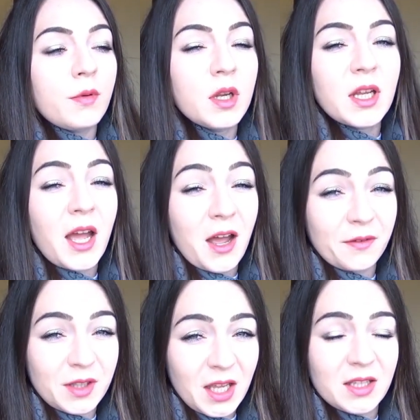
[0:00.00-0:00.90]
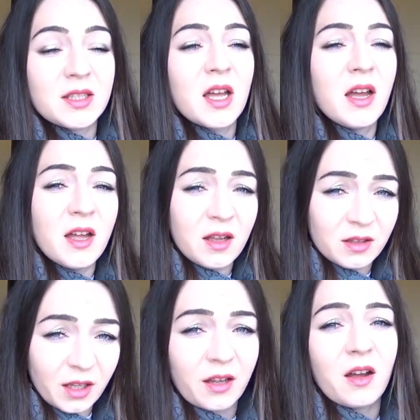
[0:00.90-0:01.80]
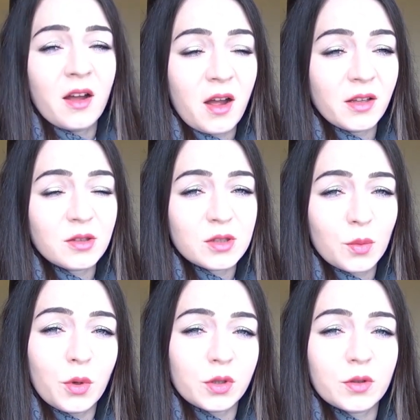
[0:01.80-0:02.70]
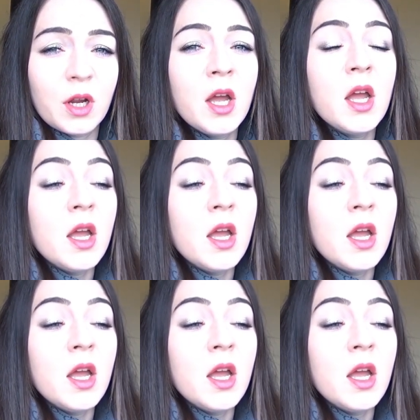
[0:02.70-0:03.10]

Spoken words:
3.5 days like under the water,